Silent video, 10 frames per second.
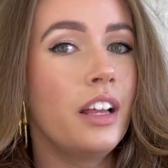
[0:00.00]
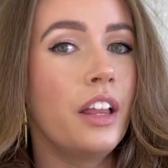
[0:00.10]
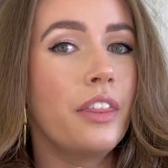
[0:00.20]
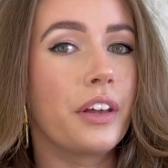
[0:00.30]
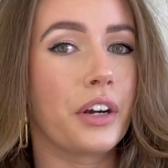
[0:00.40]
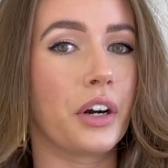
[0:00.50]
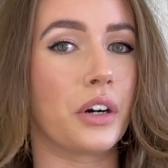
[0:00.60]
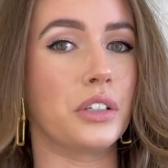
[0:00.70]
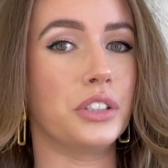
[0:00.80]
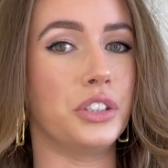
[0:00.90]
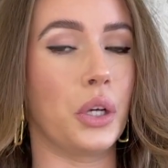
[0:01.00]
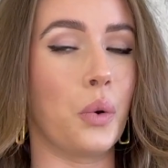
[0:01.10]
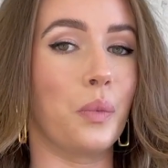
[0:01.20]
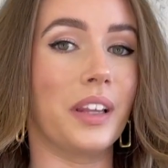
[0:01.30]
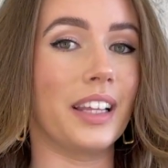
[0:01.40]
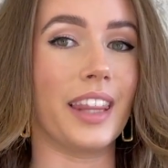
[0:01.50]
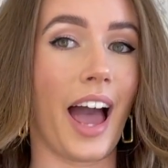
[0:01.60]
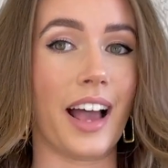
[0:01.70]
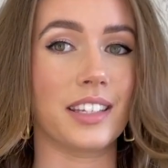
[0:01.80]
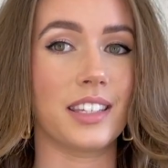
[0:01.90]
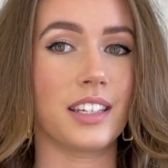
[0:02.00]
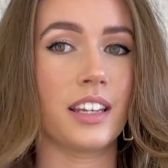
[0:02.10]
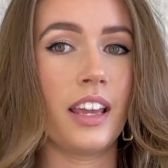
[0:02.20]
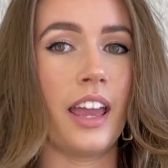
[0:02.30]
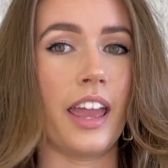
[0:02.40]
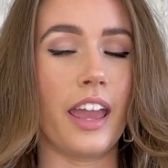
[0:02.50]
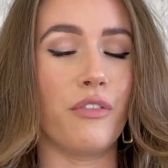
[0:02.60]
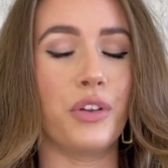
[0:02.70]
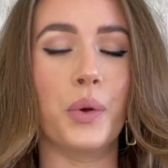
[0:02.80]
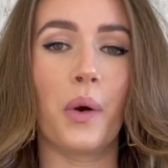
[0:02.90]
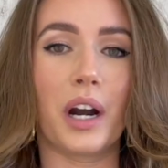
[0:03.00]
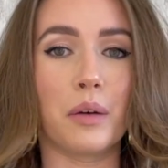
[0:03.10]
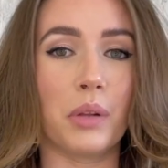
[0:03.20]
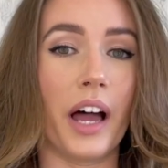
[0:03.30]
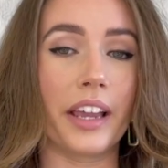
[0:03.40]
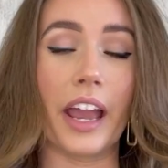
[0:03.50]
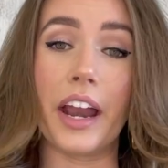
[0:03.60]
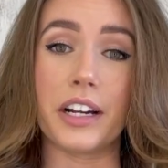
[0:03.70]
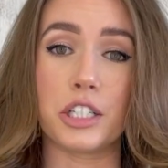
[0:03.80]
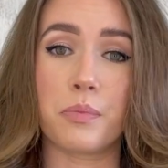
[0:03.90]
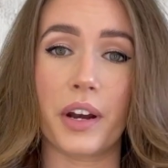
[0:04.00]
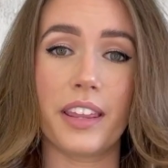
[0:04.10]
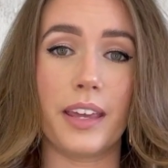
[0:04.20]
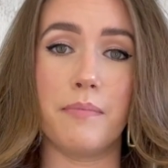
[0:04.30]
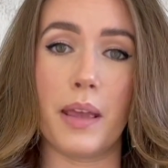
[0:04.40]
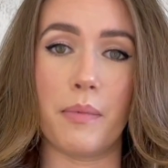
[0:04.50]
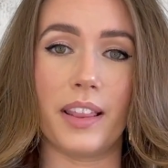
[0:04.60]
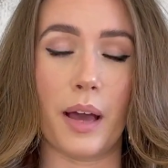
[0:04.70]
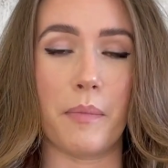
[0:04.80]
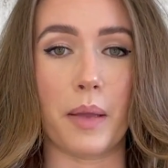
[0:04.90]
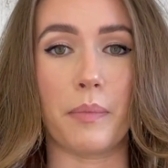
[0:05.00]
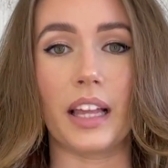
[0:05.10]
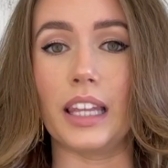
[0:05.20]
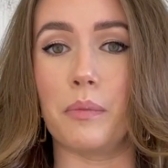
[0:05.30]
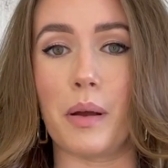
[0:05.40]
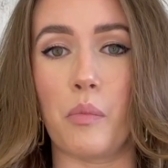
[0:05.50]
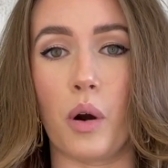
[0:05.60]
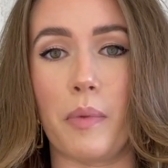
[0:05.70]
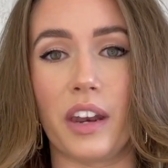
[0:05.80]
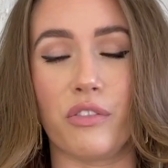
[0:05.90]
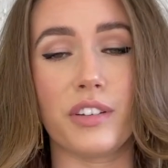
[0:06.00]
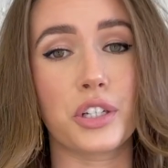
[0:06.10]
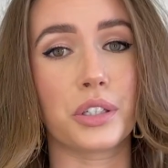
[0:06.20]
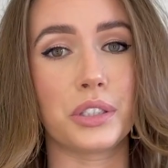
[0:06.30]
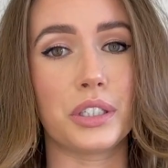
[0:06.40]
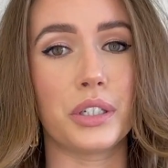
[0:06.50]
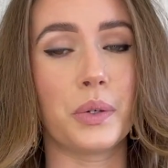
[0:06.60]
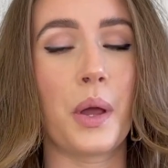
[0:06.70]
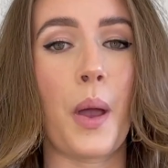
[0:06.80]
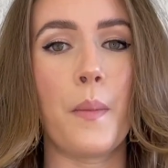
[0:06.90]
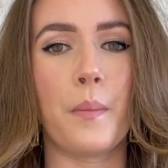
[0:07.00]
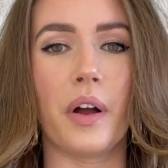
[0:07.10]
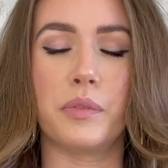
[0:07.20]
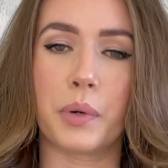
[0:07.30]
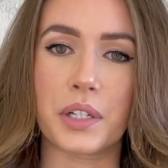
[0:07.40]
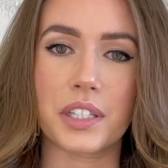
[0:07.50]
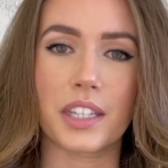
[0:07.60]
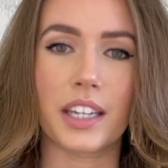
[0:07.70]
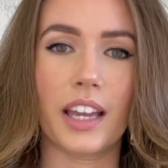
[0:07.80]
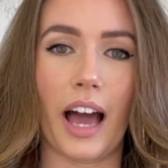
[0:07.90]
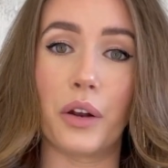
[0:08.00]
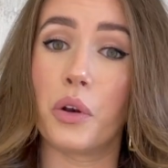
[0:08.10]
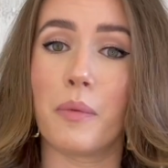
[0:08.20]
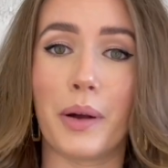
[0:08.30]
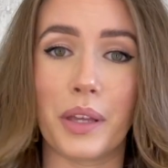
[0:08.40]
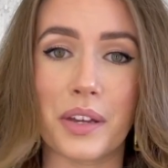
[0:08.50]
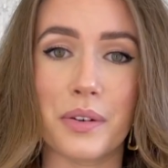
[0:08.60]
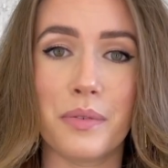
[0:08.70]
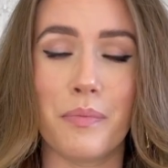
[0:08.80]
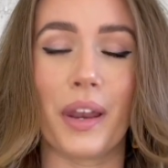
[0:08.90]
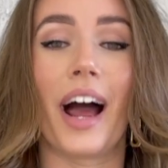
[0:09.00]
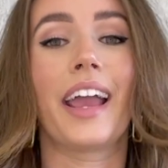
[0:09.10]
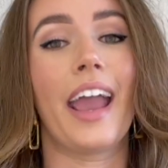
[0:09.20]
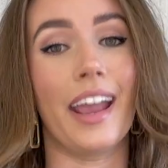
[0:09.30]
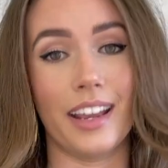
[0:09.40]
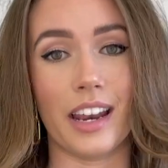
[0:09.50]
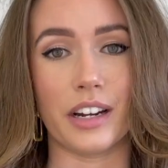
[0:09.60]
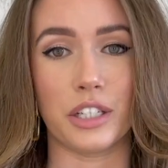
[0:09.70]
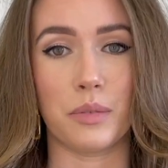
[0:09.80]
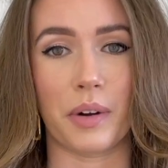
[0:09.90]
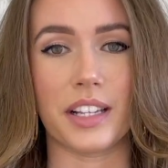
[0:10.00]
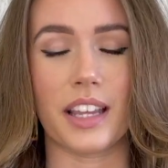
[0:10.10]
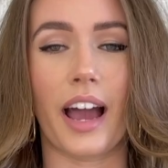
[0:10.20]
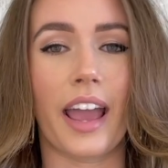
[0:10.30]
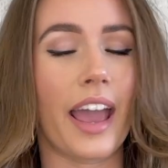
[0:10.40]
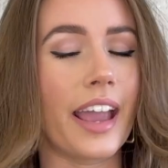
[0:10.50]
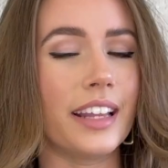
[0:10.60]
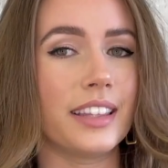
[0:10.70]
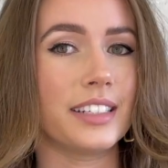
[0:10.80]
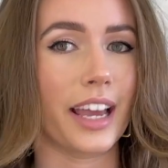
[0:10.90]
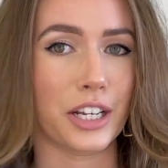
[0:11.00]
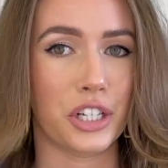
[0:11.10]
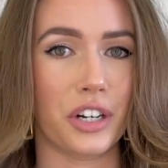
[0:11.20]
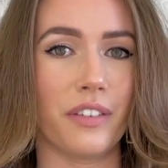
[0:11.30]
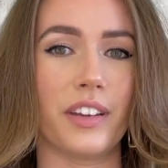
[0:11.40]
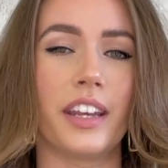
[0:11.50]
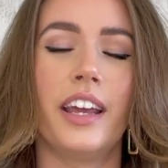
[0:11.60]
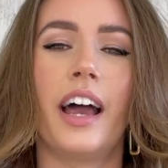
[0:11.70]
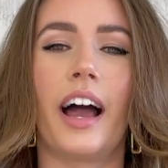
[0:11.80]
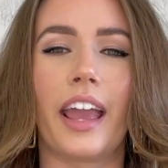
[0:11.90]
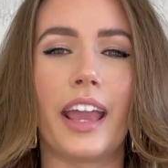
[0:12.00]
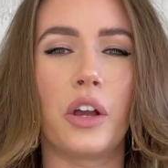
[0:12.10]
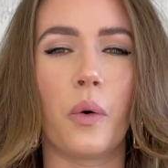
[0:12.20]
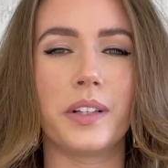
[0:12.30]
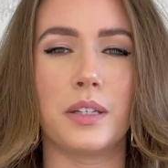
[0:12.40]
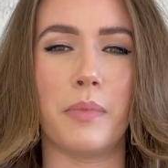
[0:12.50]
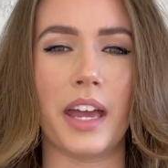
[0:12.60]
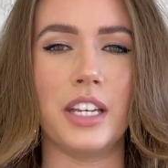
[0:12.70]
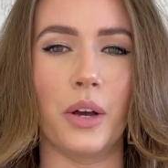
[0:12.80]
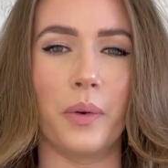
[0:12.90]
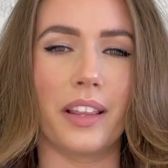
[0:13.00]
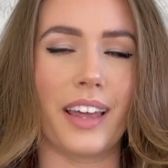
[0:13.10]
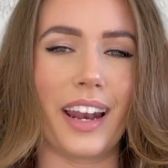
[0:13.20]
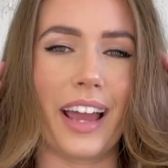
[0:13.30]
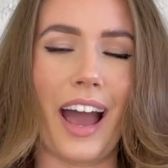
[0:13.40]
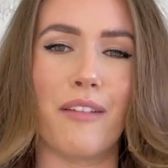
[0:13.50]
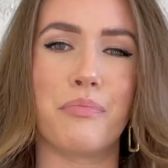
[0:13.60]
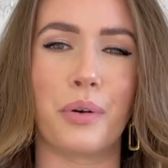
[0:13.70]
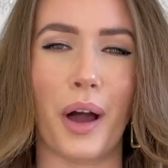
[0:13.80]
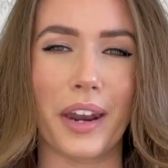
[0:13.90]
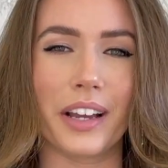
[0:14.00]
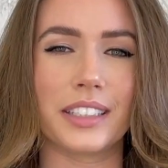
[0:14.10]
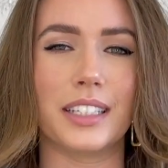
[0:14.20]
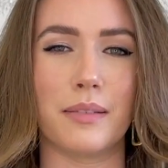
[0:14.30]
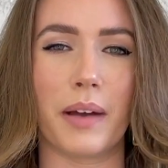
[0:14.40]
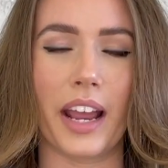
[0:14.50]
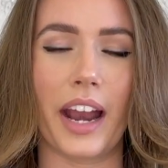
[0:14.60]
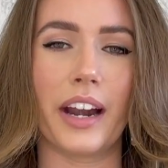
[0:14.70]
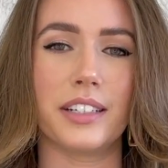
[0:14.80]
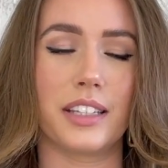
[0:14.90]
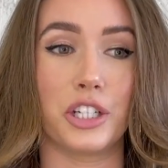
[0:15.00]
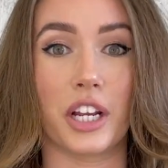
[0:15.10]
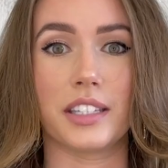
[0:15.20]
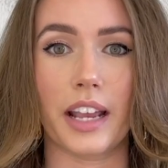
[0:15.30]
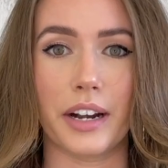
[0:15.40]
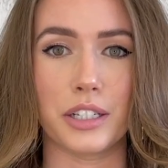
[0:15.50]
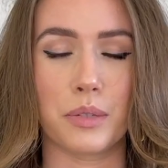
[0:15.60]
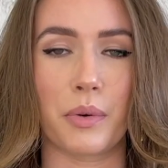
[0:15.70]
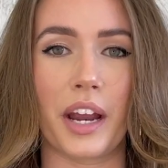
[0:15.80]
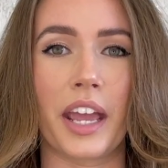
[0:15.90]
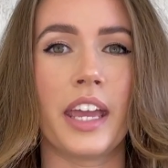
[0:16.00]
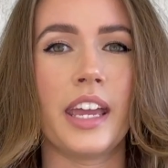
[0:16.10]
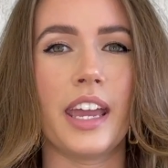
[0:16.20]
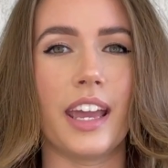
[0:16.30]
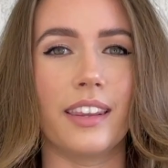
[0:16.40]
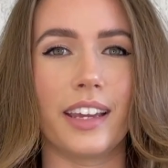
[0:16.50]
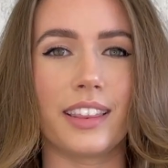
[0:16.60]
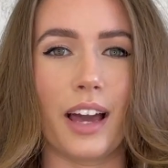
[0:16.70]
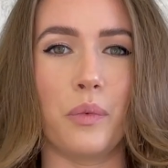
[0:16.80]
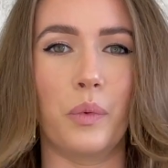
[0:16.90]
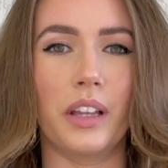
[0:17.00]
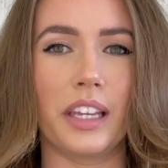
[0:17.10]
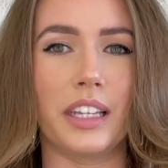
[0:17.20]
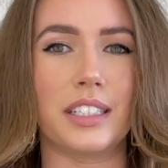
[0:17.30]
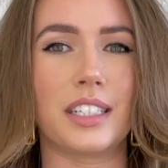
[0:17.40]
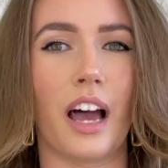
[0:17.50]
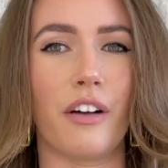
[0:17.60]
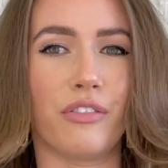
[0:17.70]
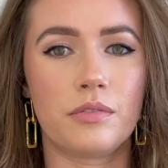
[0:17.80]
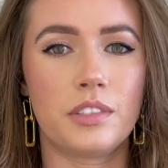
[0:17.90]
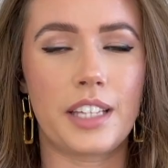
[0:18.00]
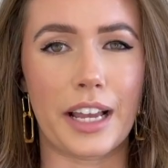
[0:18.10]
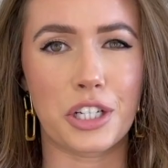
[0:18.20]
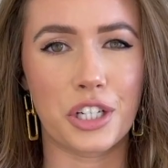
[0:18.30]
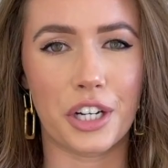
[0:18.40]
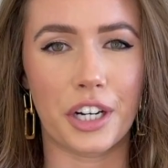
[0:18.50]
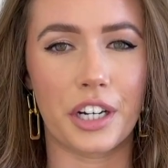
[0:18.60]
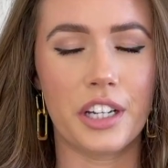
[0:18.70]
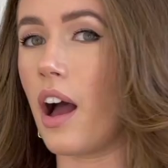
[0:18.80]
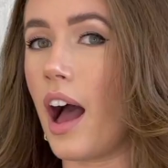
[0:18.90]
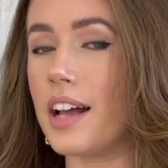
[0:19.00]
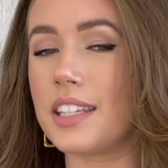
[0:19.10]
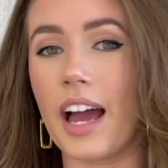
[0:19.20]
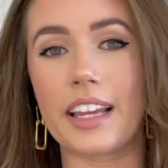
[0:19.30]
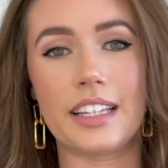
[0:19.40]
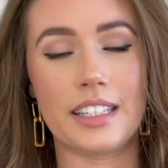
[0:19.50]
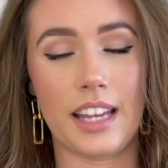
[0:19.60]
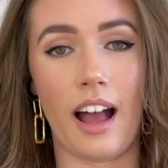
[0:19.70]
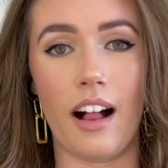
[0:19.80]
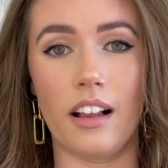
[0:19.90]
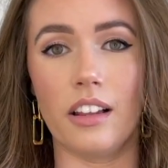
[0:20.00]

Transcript: the curls don't really last. If you are applying a hairspray, then maybe that might be a little bit more beneficial to you. But personally, I don't know about you, but I hate hairspray. I hate the texture of it. I hate going to bed knowing that I have product in my hair, such as hairspray, and like that really tough texture. As I can tell